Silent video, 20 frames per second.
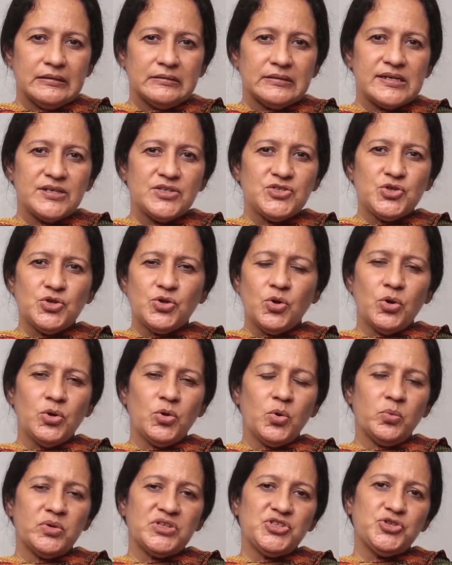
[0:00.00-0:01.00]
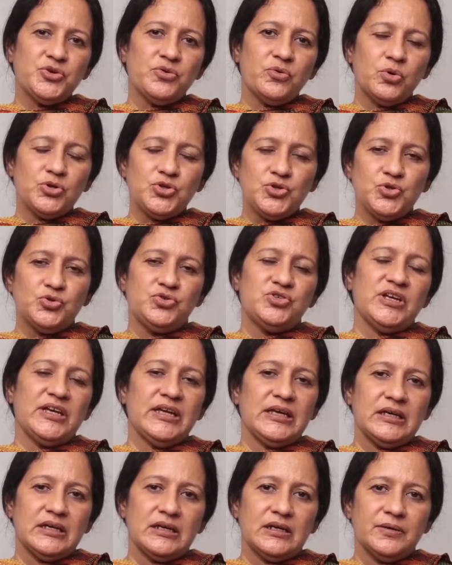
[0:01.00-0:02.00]
That is, you don't know which road to
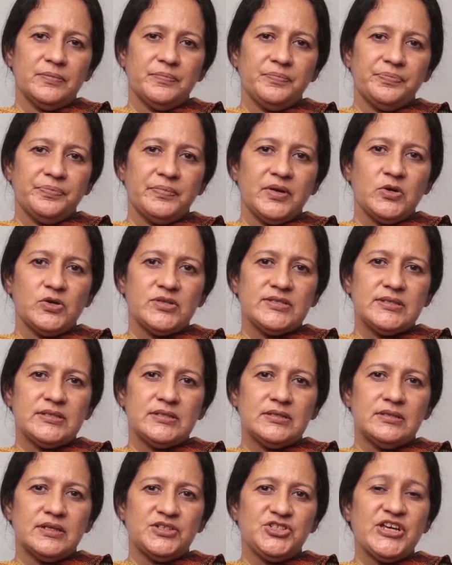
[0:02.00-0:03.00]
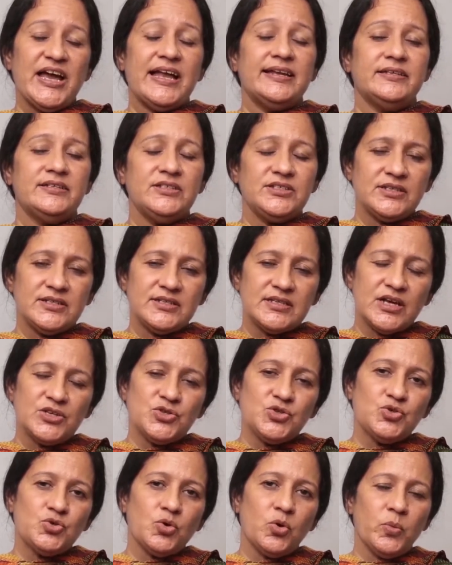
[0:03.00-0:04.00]
take because the challenges are
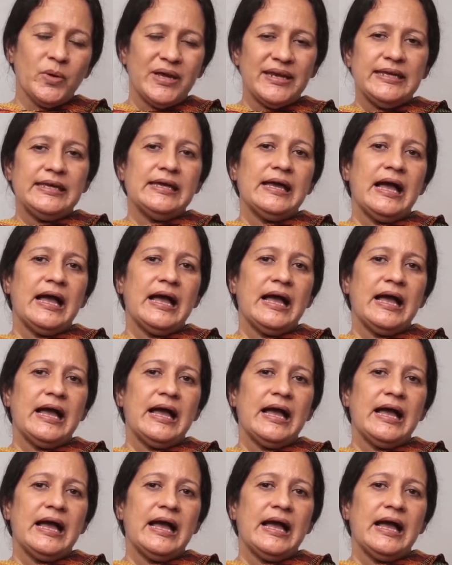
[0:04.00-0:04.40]
so very